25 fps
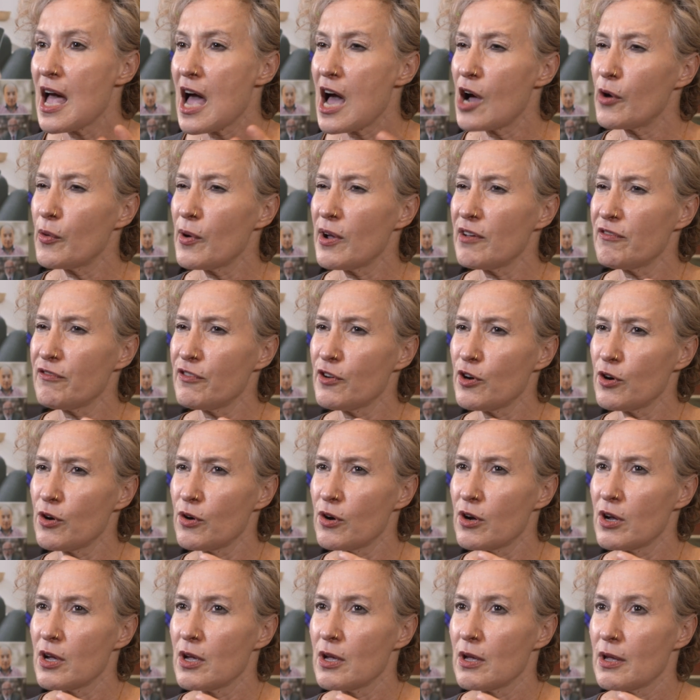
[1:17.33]

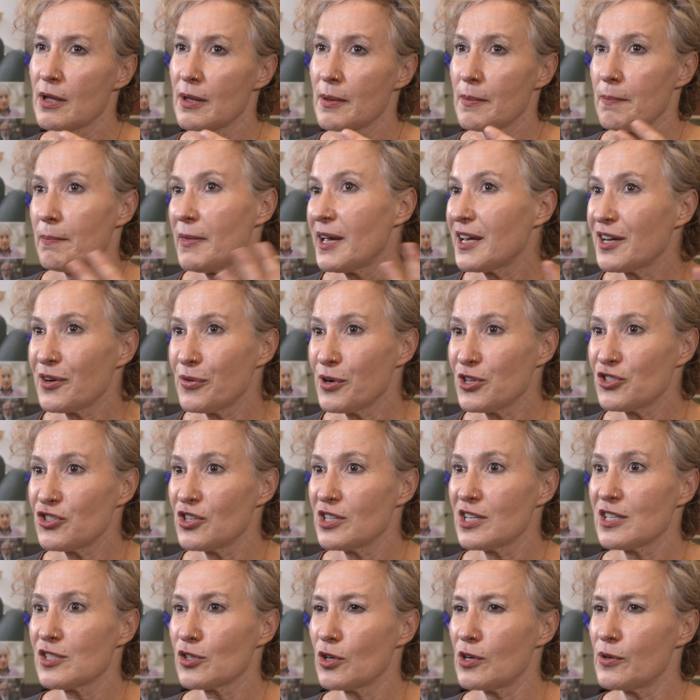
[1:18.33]
However, my
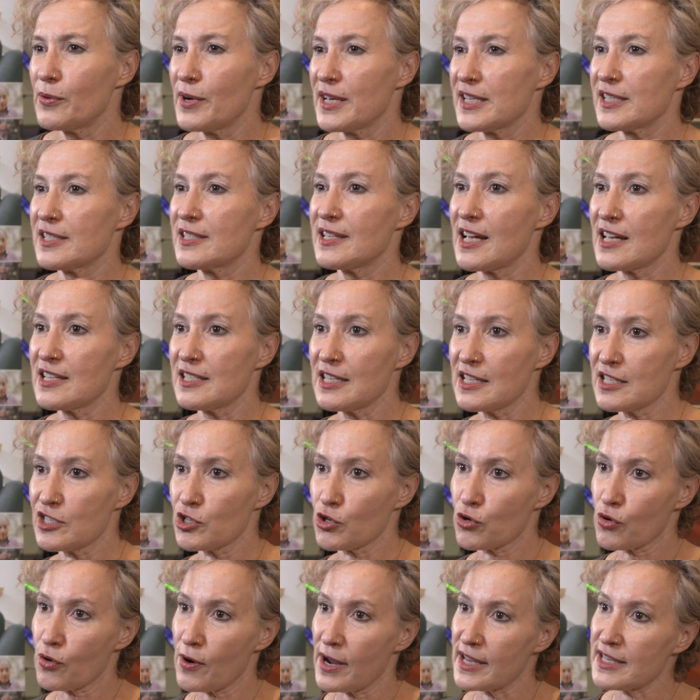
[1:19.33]
question is always, does it
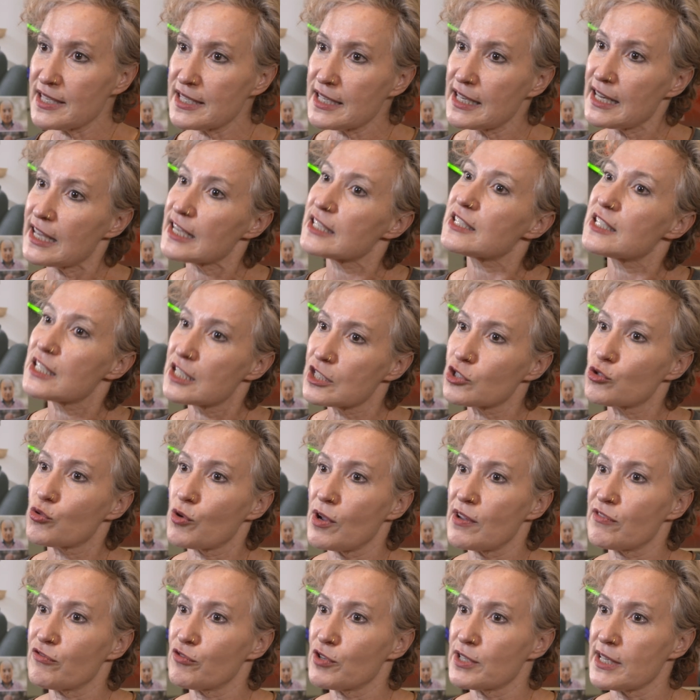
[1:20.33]
translate into
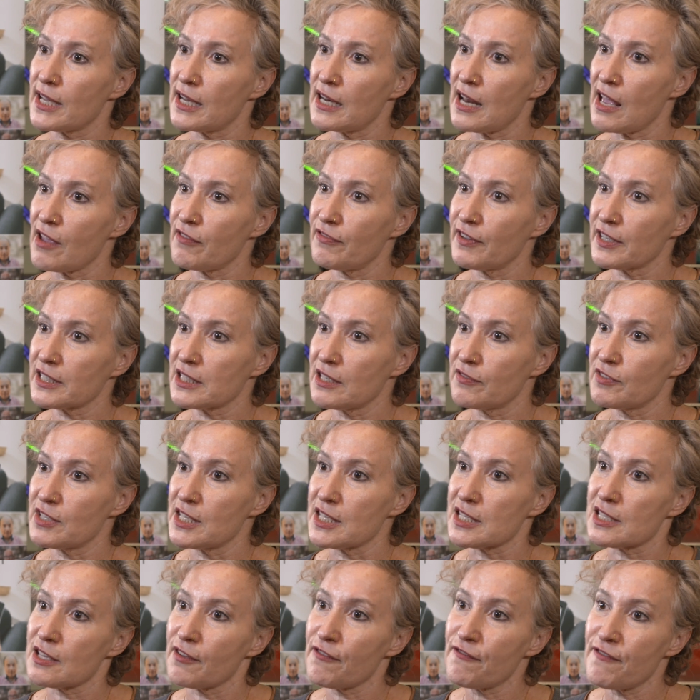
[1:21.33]
everyday life
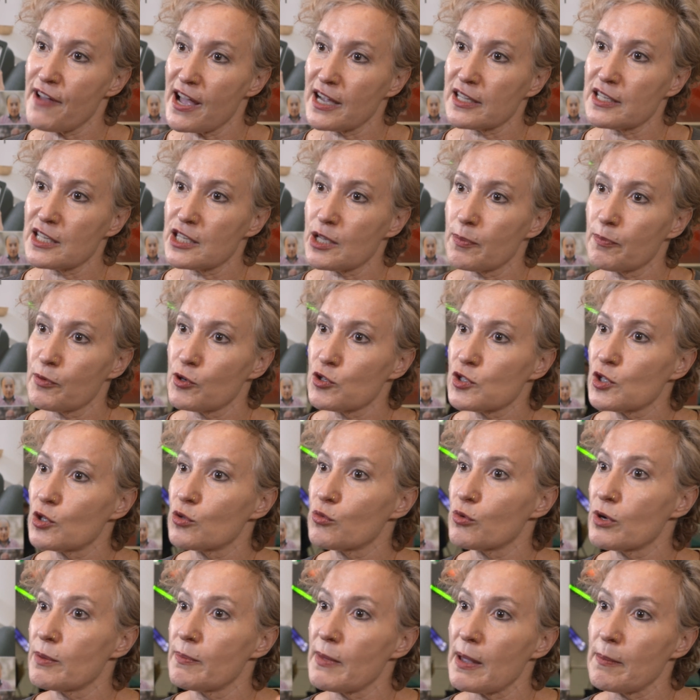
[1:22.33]
activities? The fact that a
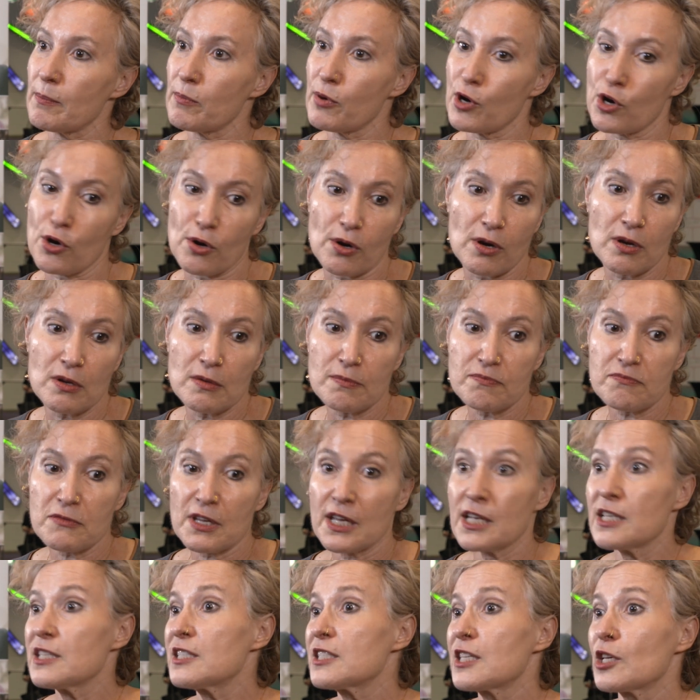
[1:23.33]
person remember,
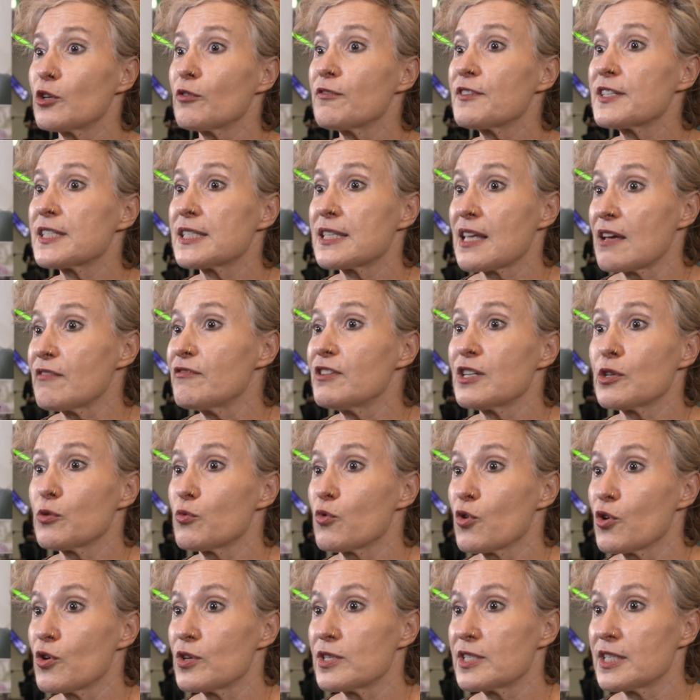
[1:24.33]
instead of seven
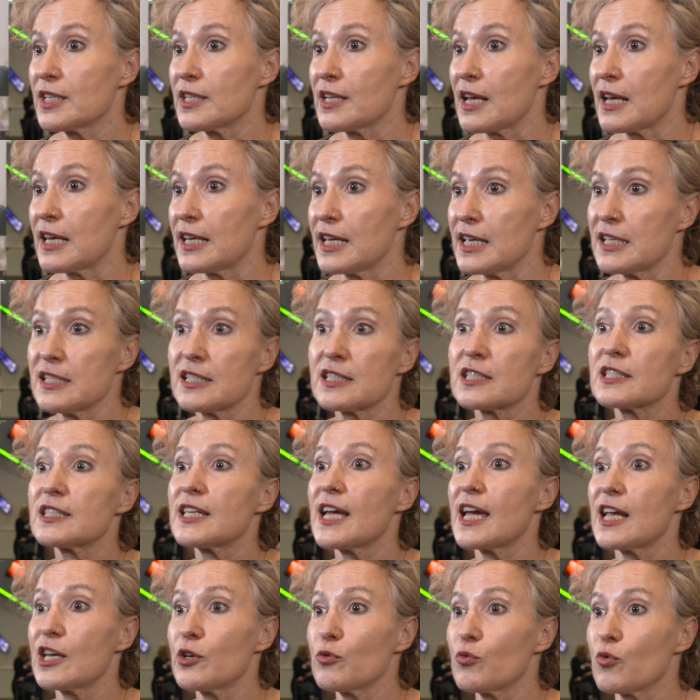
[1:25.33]
words in a list,
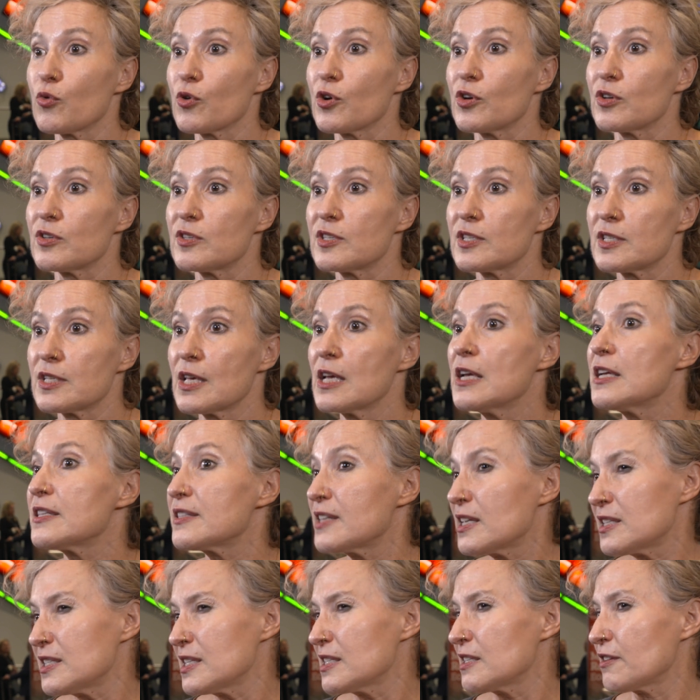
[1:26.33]
10 words,
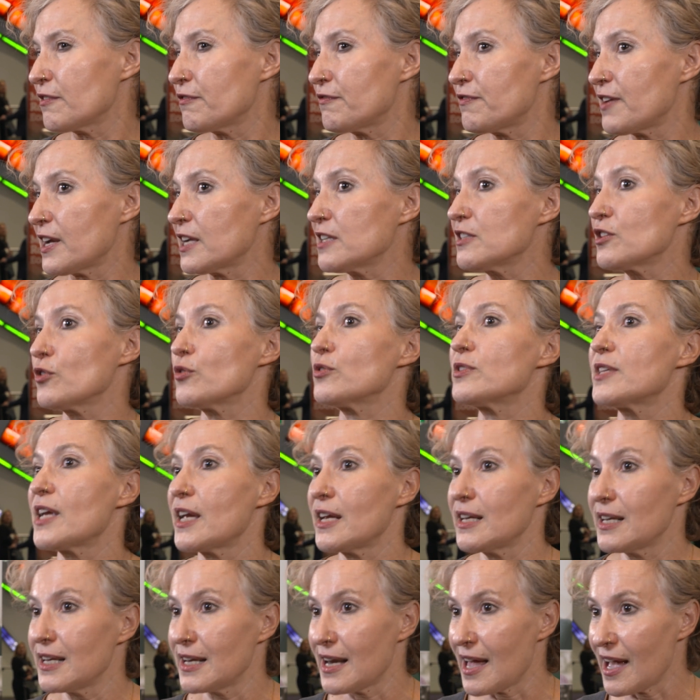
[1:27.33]
does it affect their
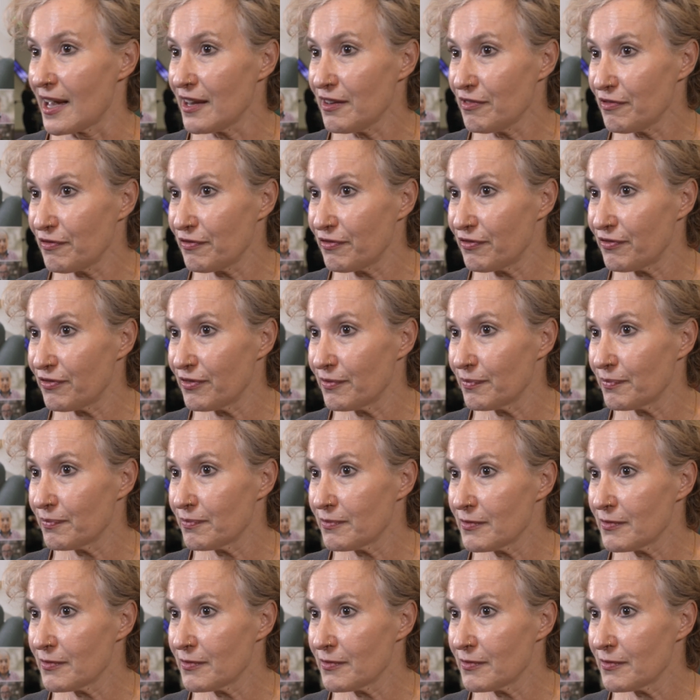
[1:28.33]
daily life?